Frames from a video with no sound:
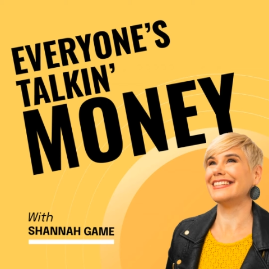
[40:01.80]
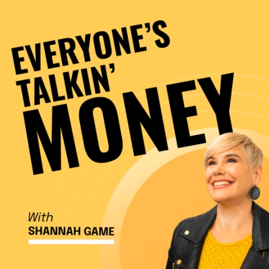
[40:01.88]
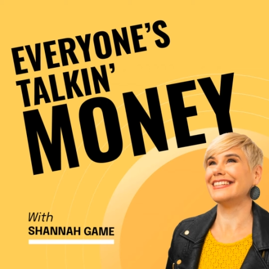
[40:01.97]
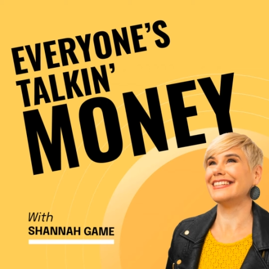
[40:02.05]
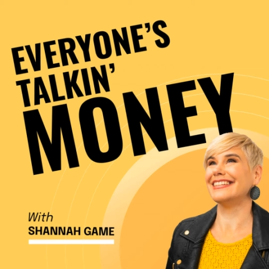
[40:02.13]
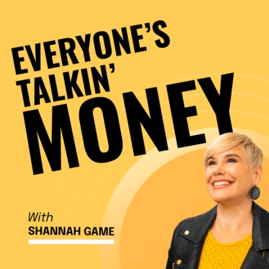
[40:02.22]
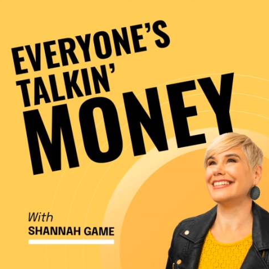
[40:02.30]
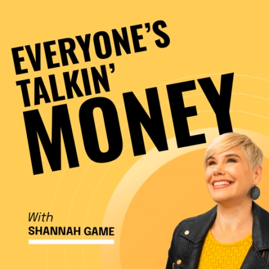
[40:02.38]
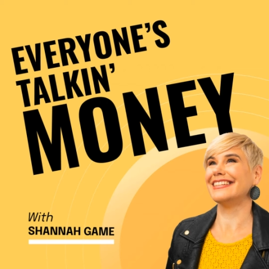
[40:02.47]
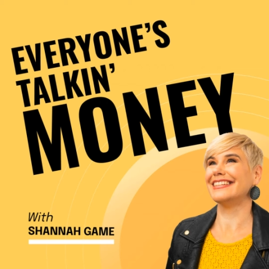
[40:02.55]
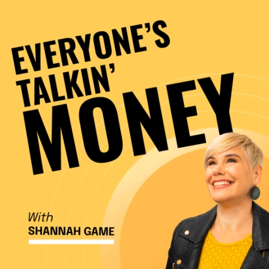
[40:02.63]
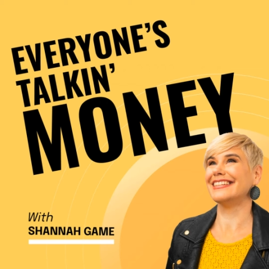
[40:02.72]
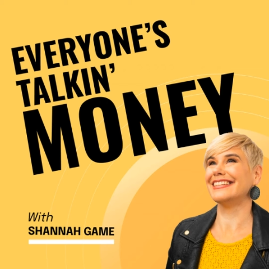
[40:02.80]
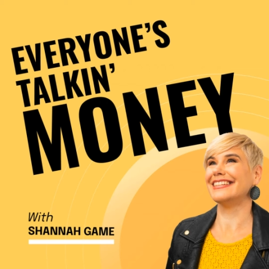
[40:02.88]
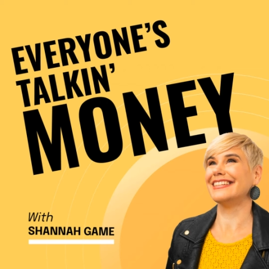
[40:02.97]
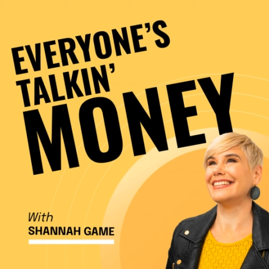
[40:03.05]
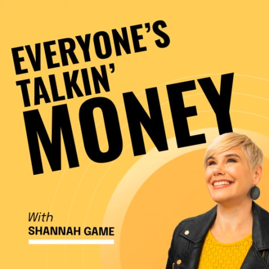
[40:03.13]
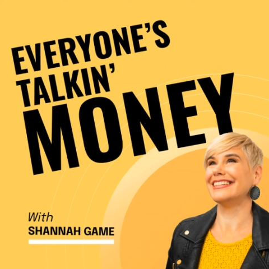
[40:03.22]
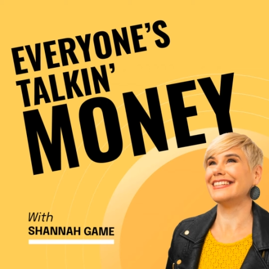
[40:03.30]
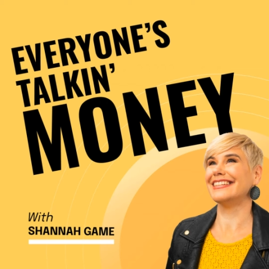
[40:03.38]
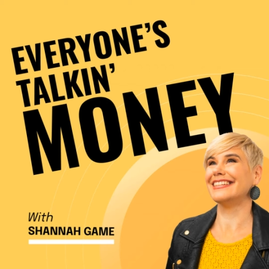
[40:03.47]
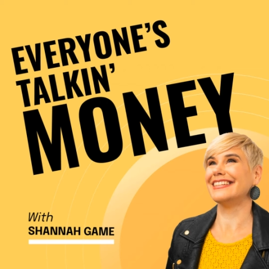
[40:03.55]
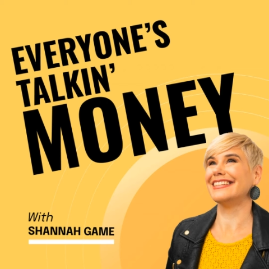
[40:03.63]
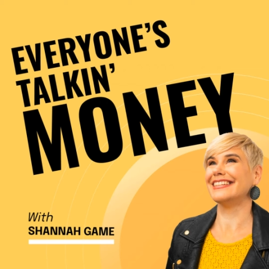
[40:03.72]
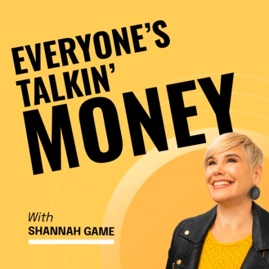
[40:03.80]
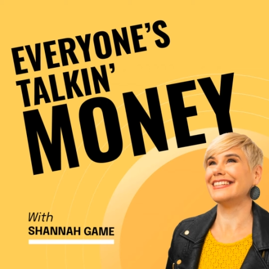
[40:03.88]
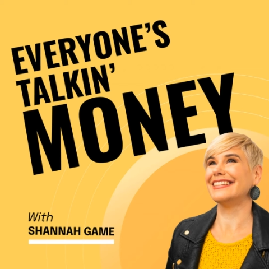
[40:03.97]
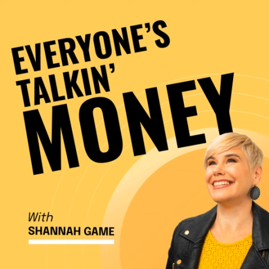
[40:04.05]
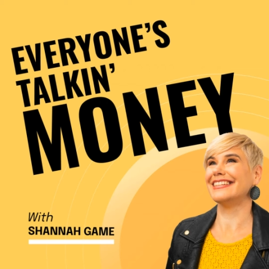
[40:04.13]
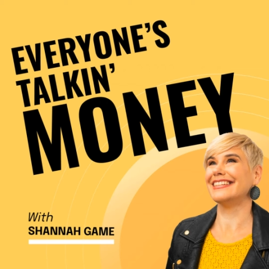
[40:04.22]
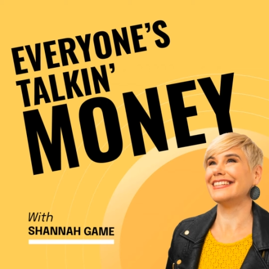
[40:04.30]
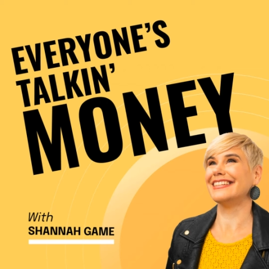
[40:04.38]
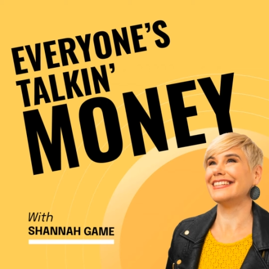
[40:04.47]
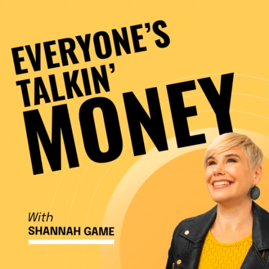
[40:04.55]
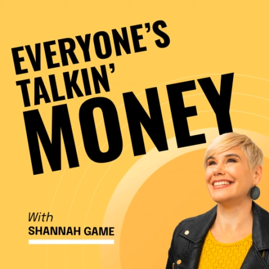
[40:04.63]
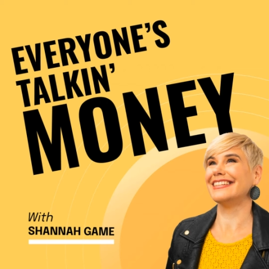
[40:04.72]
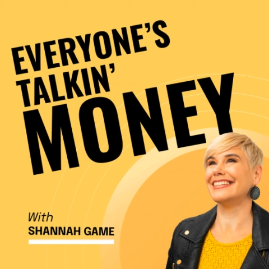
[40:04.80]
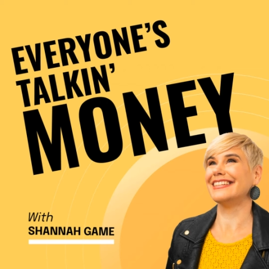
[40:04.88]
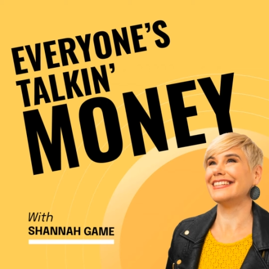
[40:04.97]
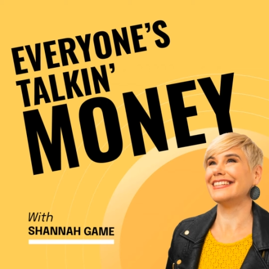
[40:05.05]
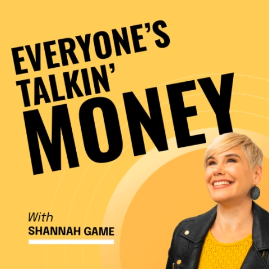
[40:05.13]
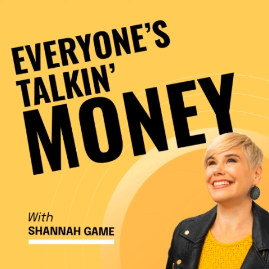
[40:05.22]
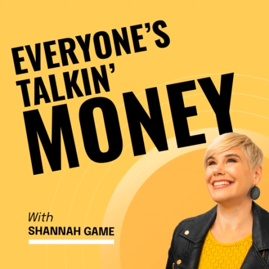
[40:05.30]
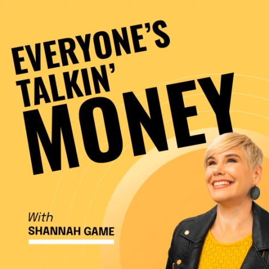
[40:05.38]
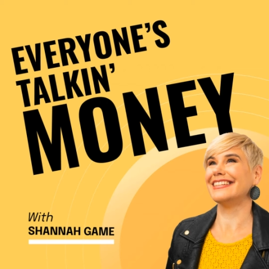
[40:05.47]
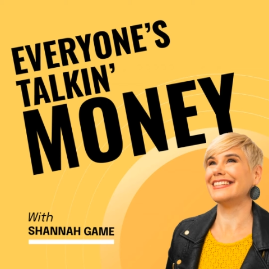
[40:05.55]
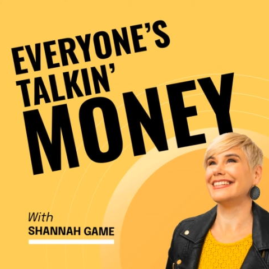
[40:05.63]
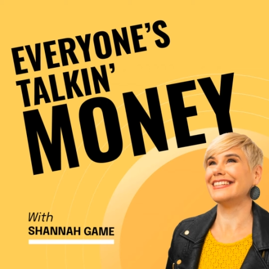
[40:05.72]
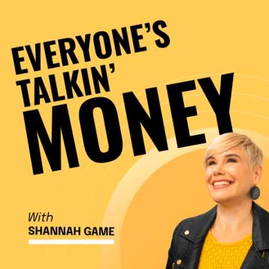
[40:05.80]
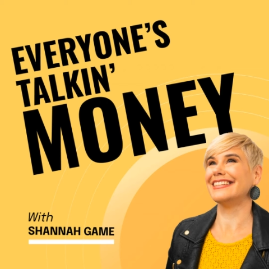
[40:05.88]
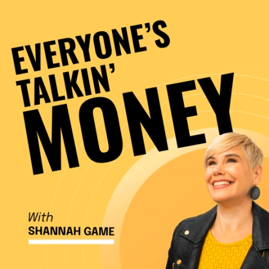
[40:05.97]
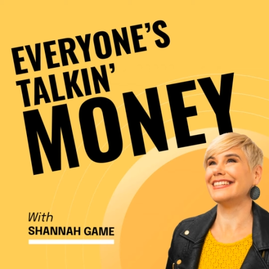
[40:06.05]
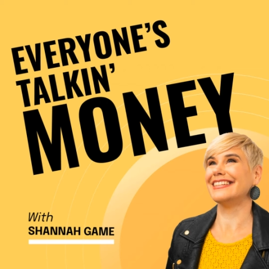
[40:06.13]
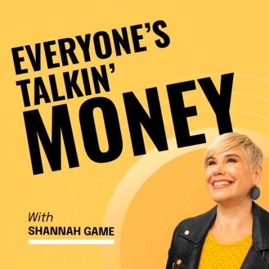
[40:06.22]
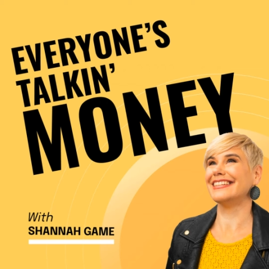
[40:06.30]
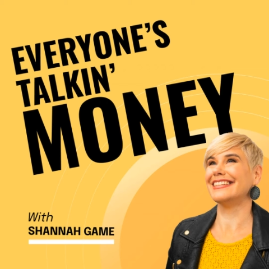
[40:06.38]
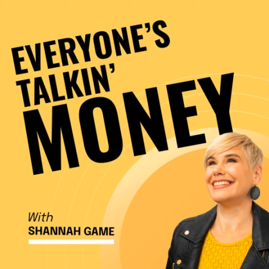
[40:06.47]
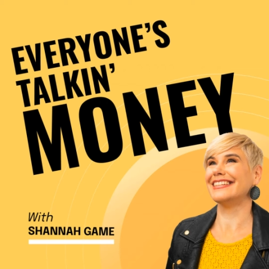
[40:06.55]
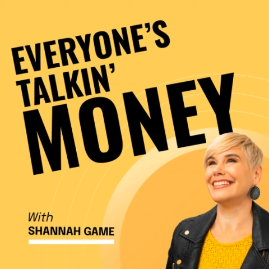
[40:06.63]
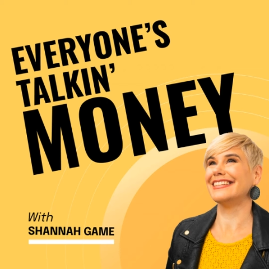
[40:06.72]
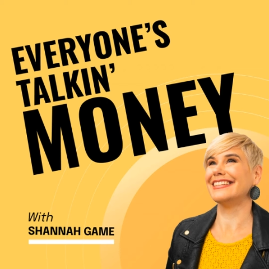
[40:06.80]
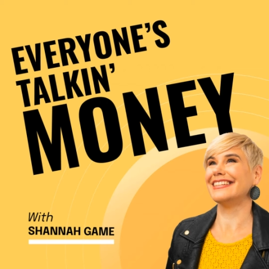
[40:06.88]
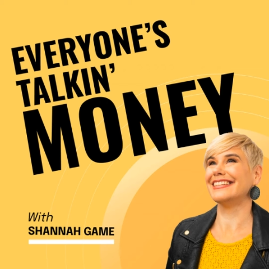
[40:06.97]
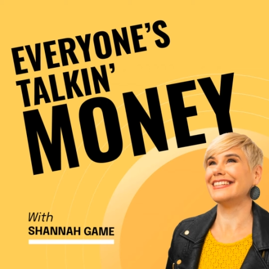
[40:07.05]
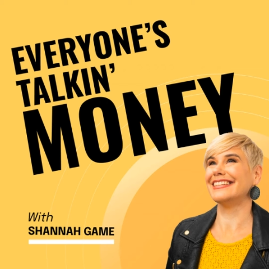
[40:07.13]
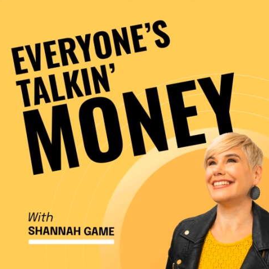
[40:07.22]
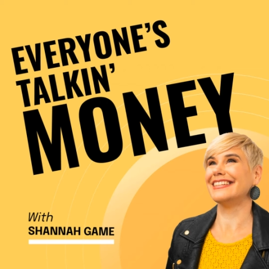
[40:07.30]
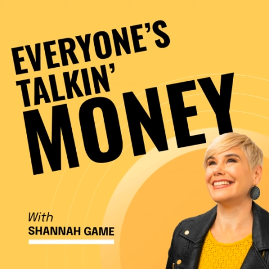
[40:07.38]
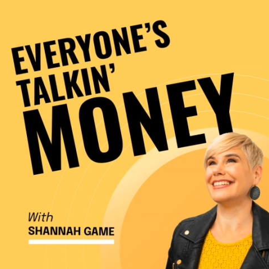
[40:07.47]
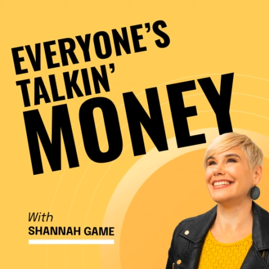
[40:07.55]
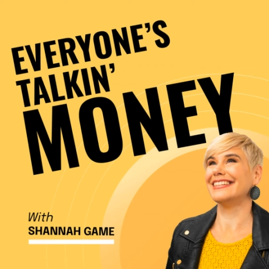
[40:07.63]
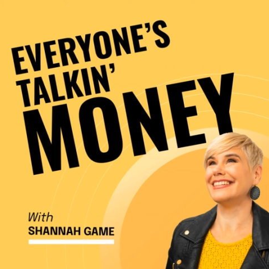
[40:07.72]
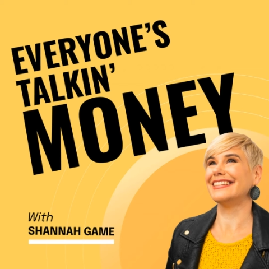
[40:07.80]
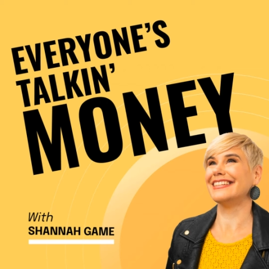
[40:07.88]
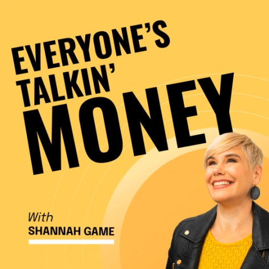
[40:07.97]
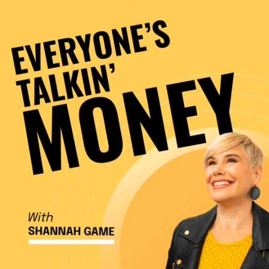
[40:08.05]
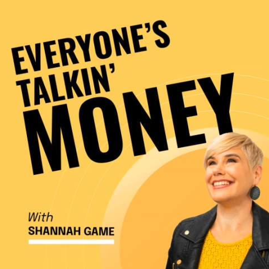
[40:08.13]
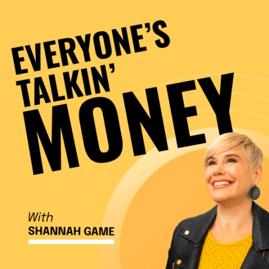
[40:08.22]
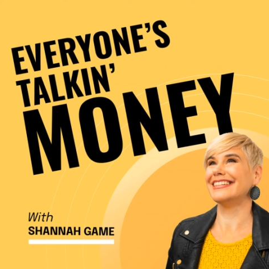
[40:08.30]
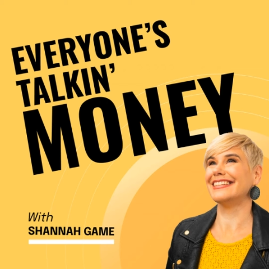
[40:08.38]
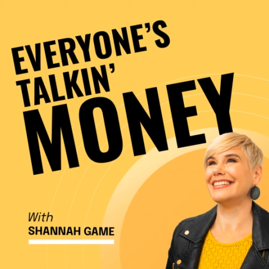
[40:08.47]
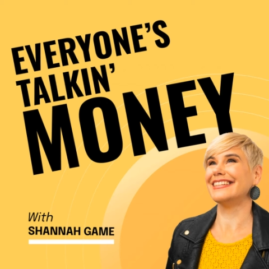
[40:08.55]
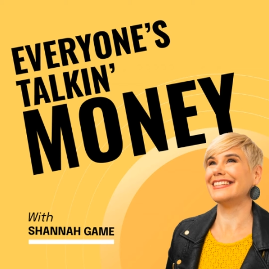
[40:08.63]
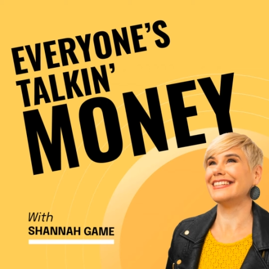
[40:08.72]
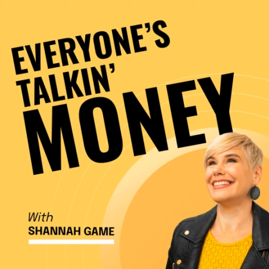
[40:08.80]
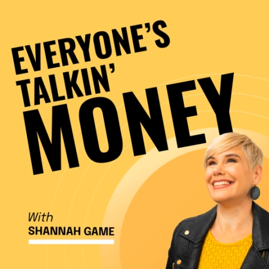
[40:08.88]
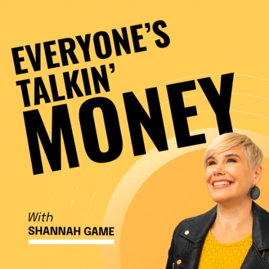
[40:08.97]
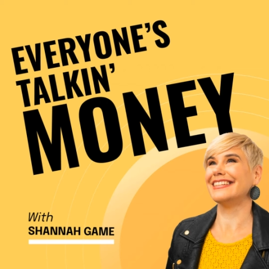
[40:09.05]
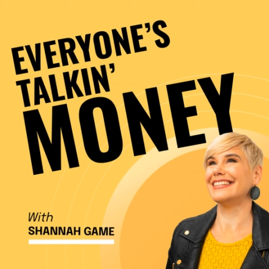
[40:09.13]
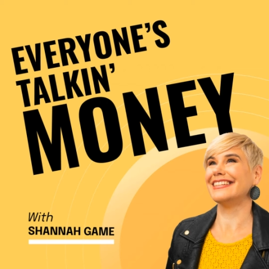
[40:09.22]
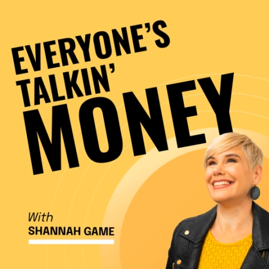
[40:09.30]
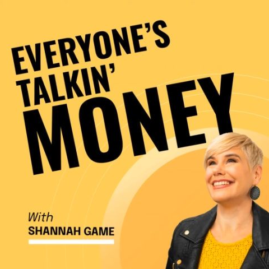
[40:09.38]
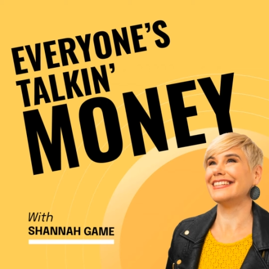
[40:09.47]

The face doesn't move, so there is nothing to read.